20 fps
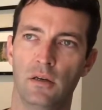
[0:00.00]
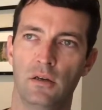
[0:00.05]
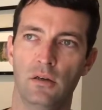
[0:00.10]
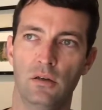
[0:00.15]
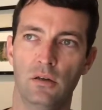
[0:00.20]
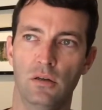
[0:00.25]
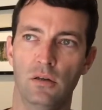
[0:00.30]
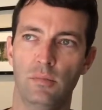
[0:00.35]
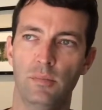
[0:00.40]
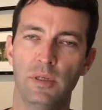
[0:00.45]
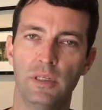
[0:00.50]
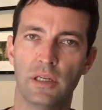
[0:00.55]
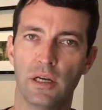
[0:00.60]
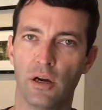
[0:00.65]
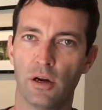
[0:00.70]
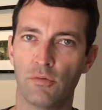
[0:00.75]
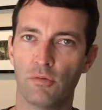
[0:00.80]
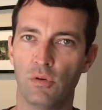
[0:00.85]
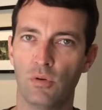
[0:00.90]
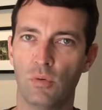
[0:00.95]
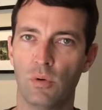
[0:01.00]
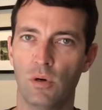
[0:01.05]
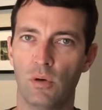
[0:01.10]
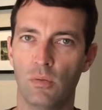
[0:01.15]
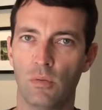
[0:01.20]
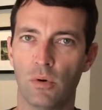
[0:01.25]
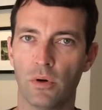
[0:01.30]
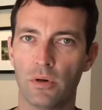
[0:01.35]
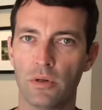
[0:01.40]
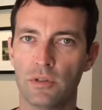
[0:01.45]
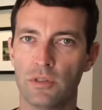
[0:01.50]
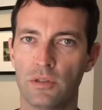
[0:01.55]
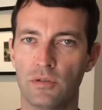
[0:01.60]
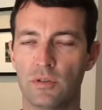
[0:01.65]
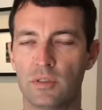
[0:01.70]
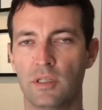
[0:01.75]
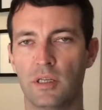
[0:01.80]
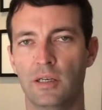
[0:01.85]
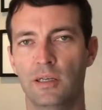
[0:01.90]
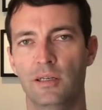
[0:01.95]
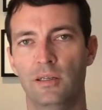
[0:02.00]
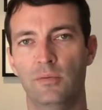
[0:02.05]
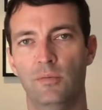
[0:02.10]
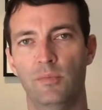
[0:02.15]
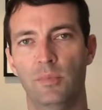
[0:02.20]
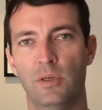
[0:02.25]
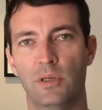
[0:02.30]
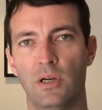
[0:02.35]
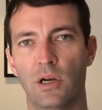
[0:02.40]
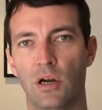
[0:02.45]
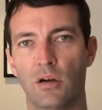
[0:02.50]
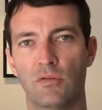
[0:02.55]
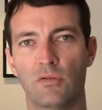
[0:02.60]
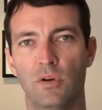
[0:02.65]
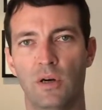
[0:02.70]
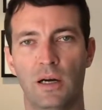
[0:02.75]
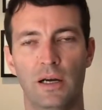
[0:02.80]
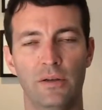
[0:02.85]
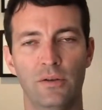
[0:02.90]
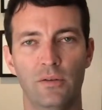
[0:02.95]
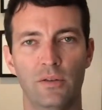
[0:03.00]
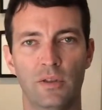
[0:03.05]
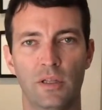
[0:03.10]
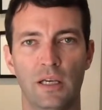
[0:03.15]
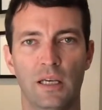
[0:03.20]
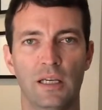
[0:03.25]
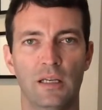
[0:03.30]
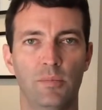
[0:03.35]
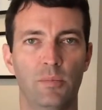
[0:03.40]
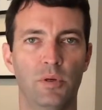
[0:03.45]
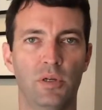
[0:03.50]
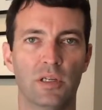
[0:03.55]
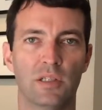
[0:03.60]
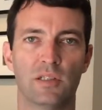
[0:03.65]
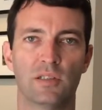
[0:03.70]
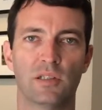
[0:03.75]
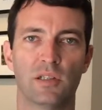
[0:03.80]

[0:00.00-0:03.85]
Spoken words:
"Oh, be careful what words you say, be careful how you think, because it's